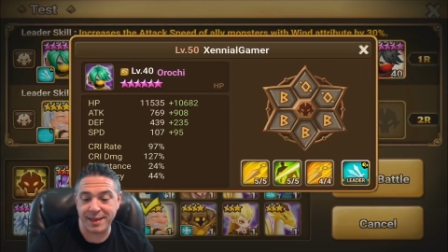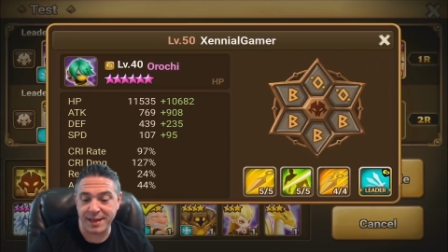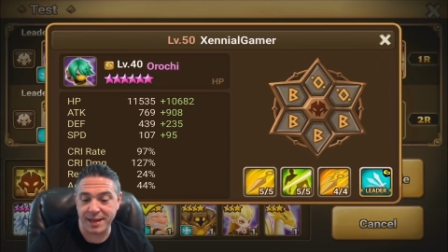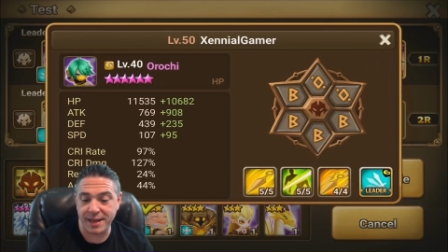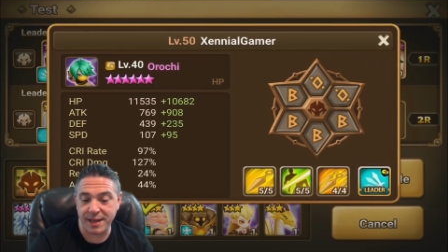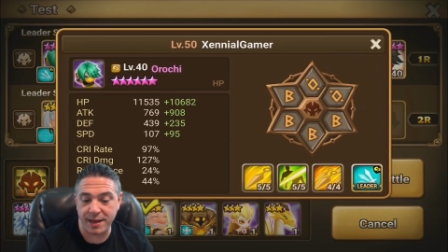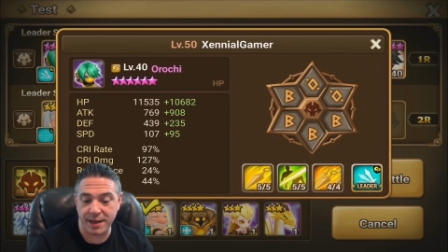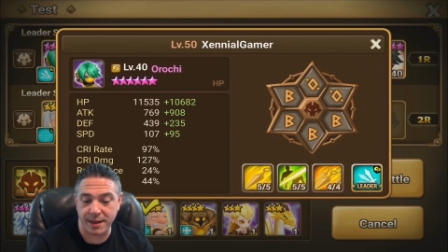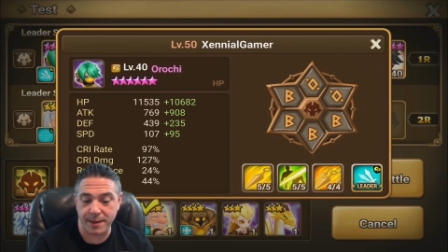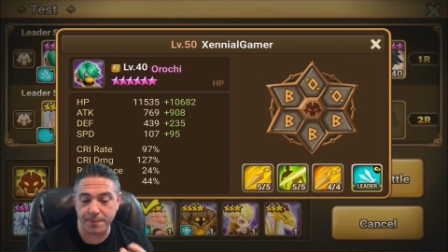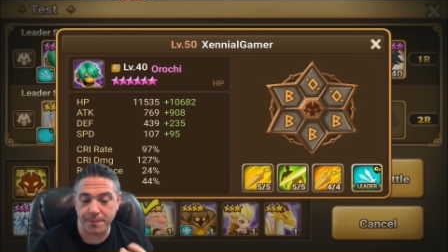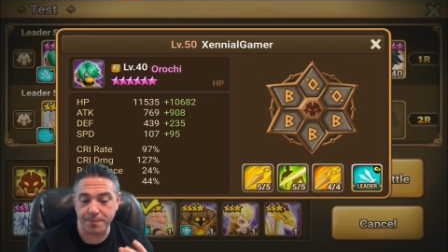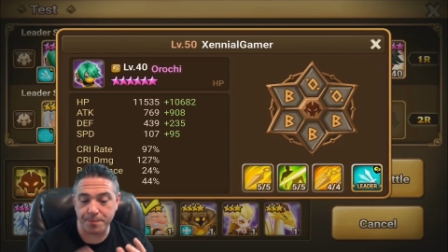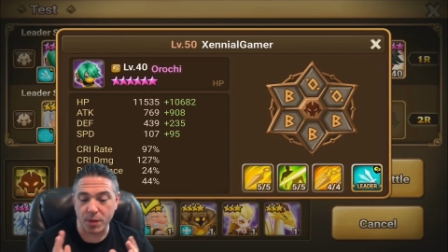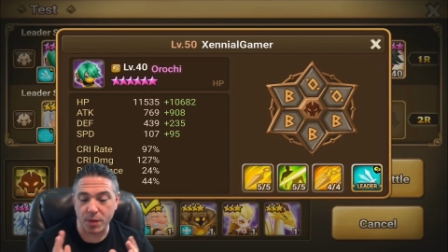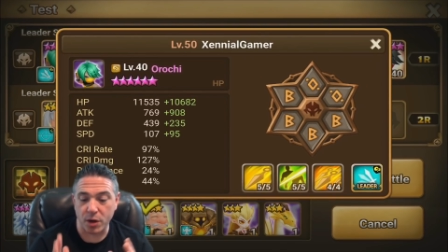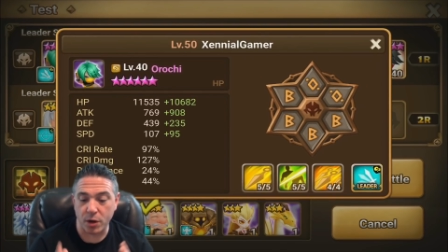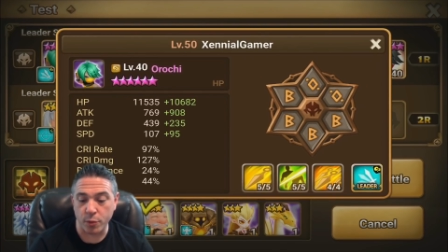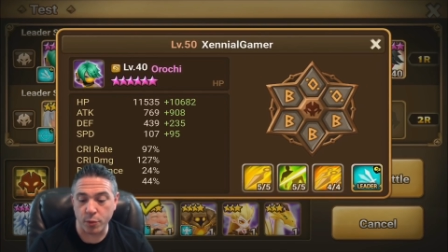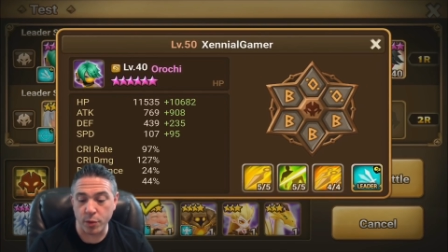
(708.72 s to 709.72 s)
the
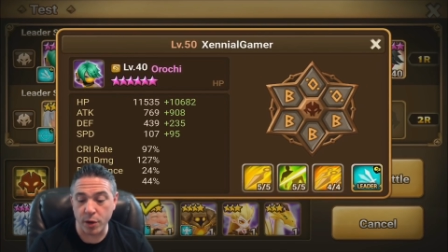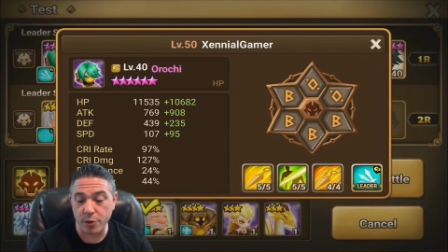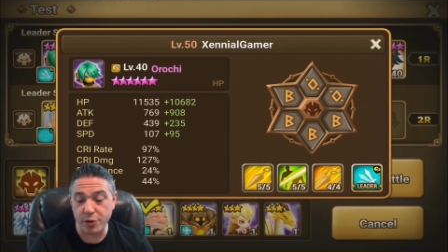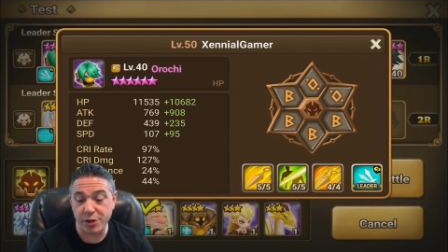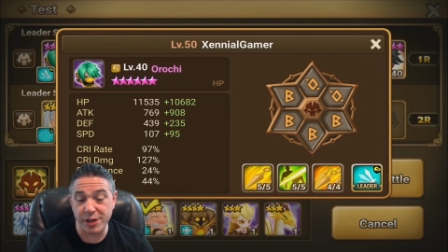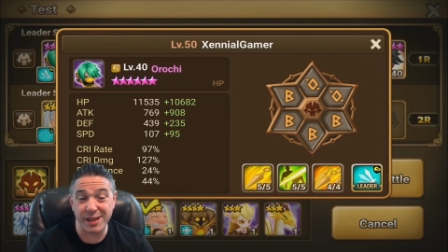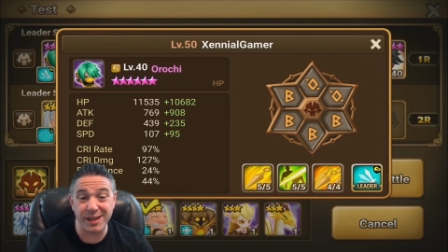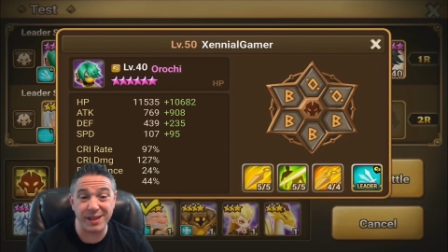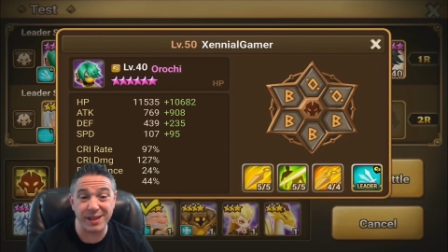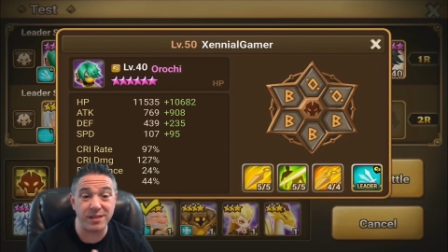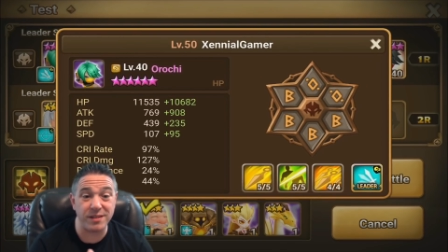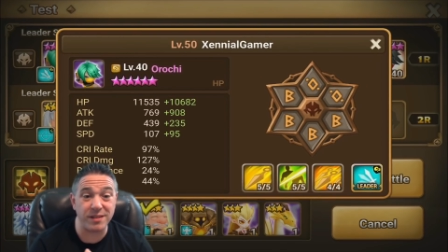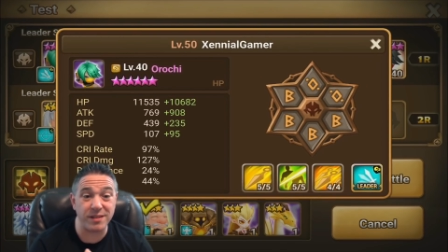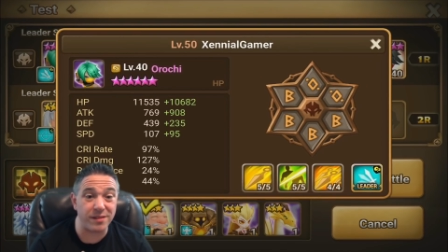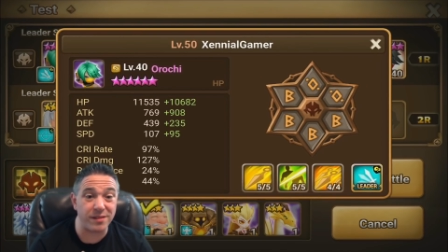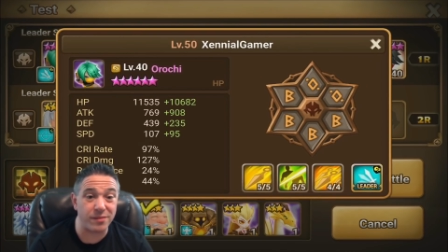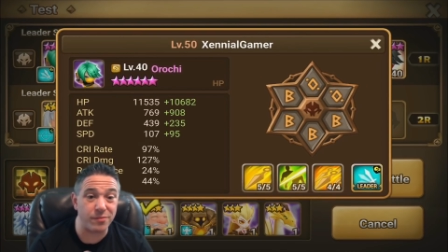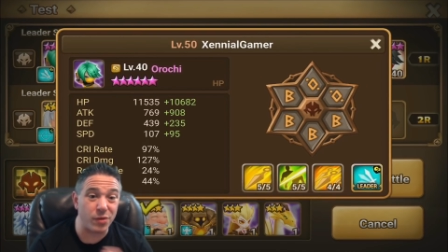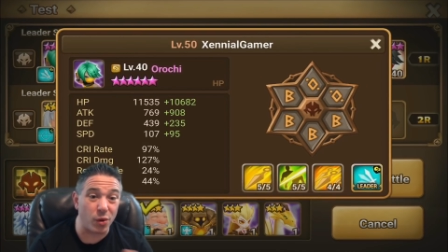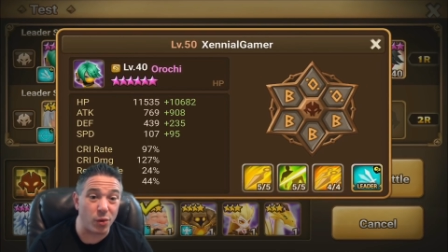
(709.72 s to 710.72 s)
Orochi
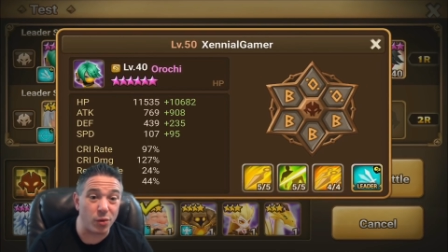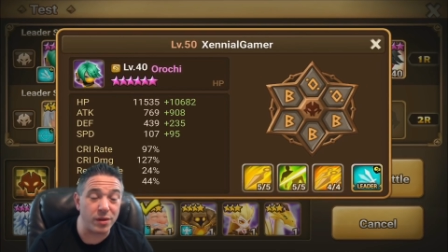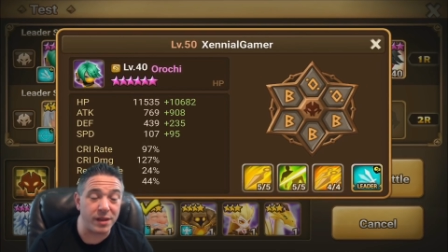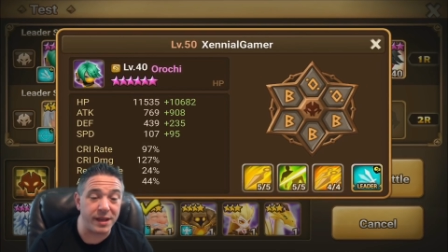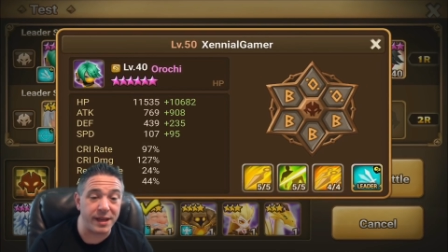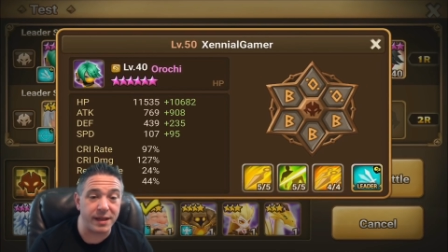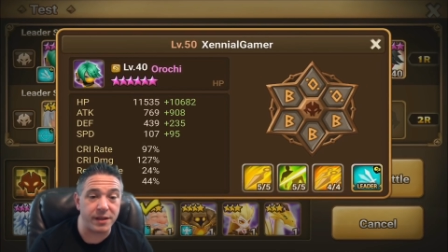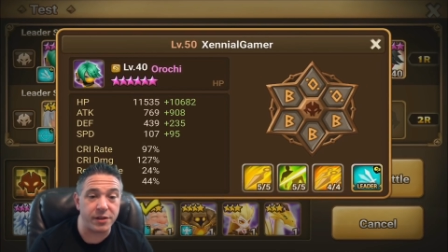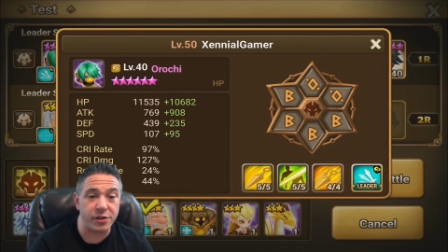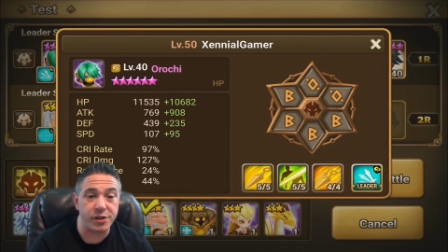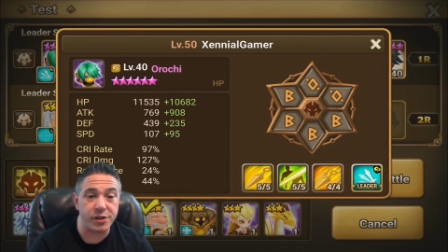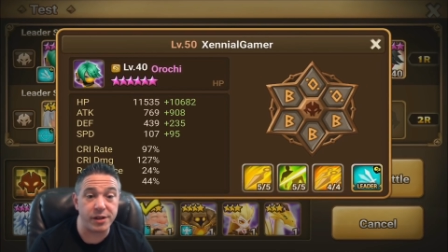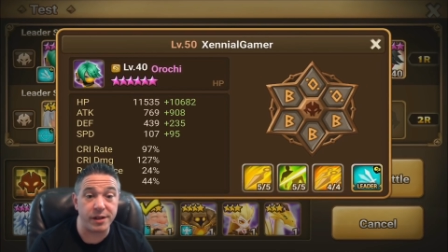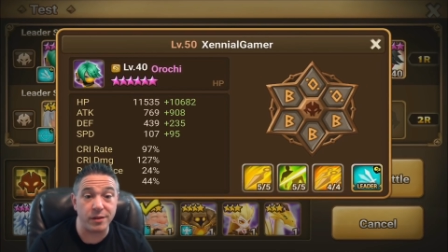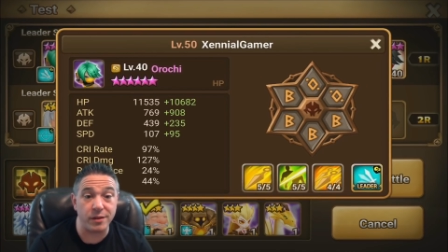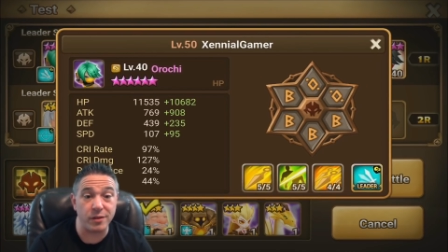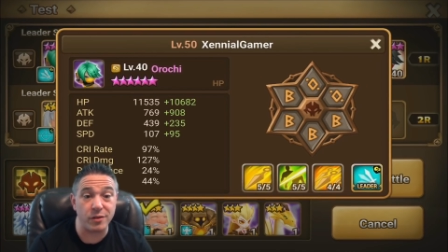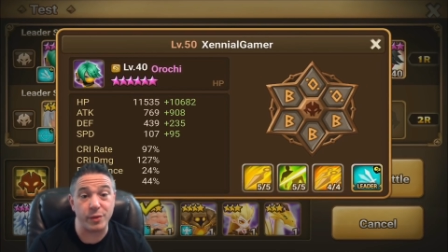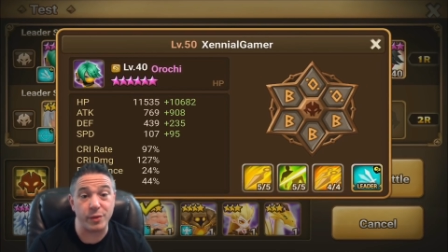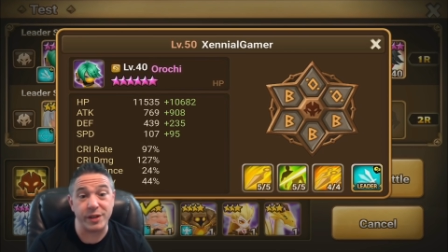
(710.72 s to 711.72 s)
is only in
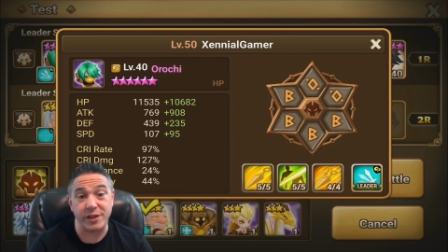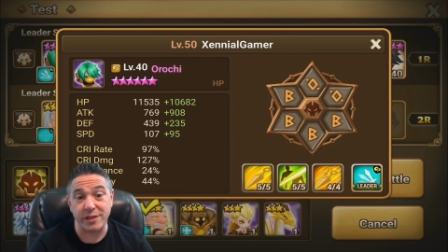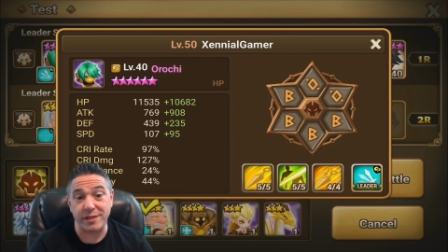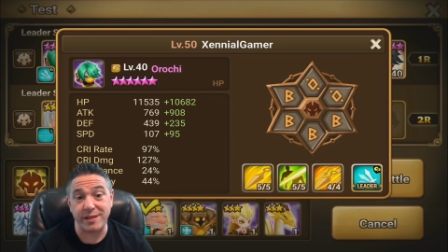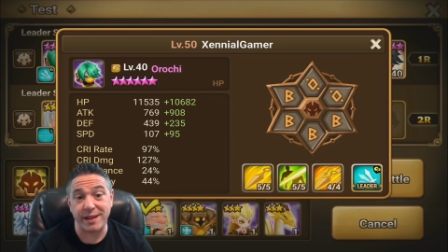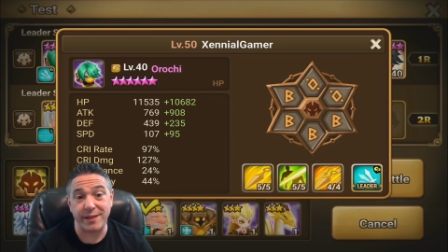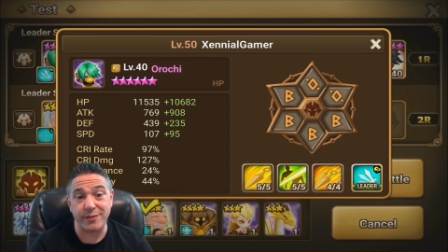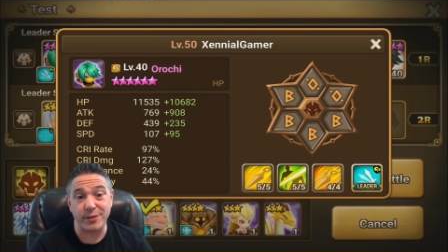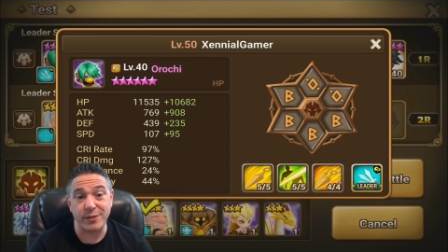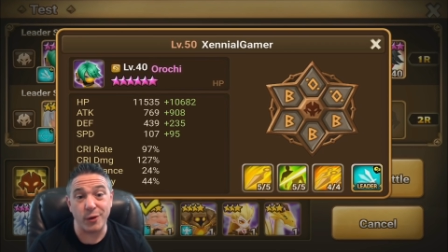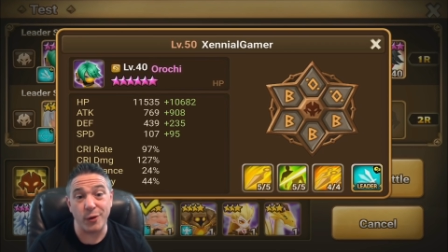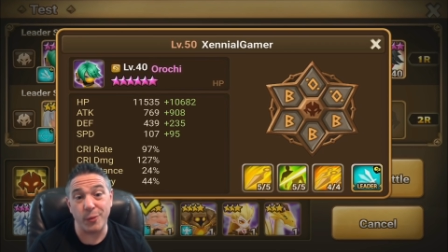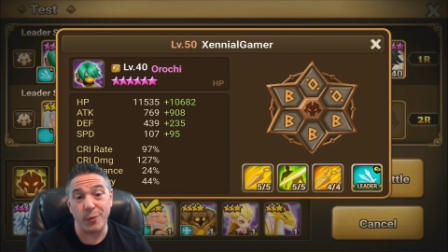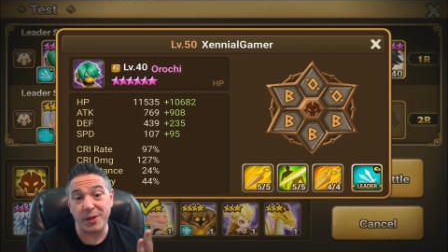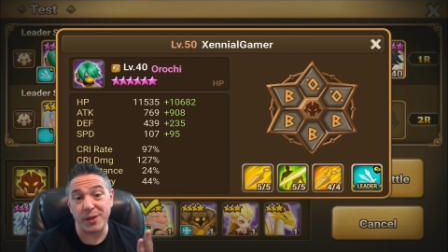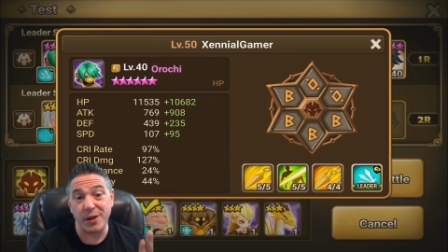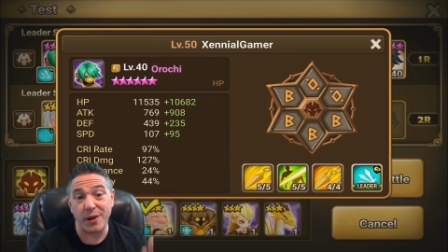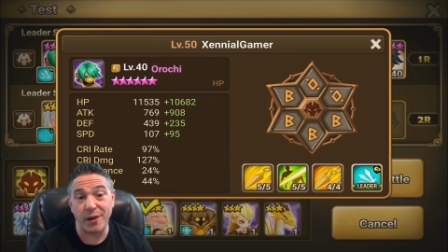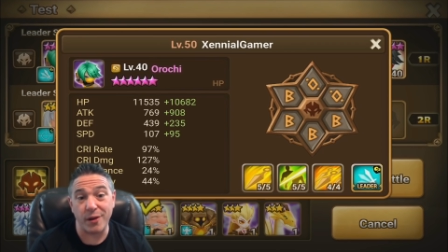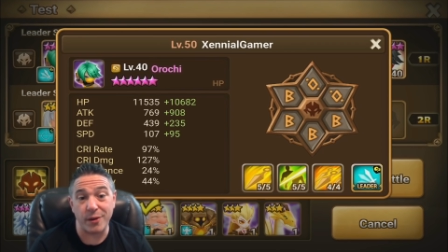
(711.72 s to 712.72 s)
shield, so we just have to hope
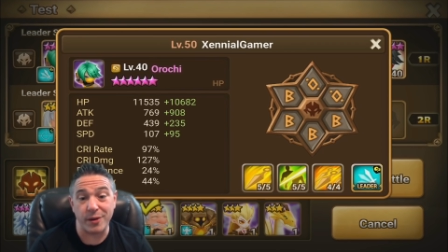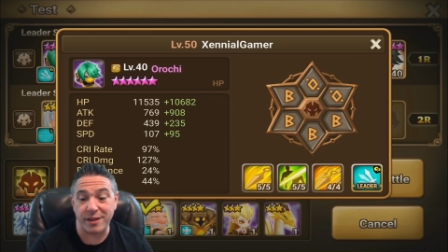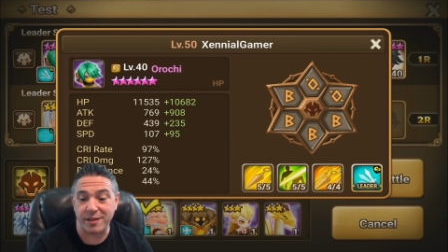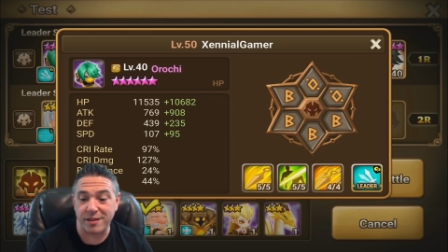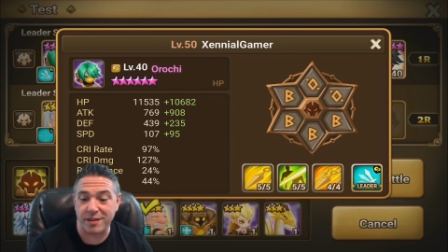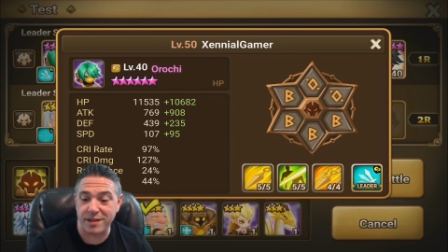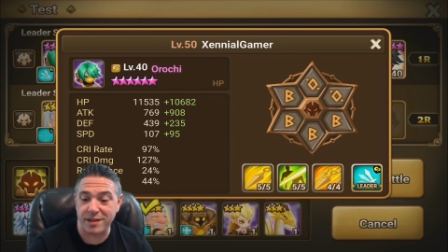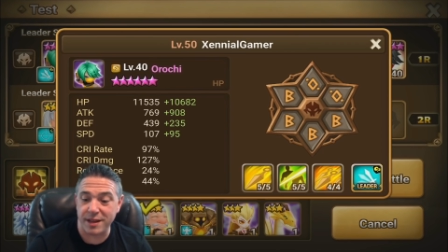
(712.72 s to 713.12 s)
the Garo doesn't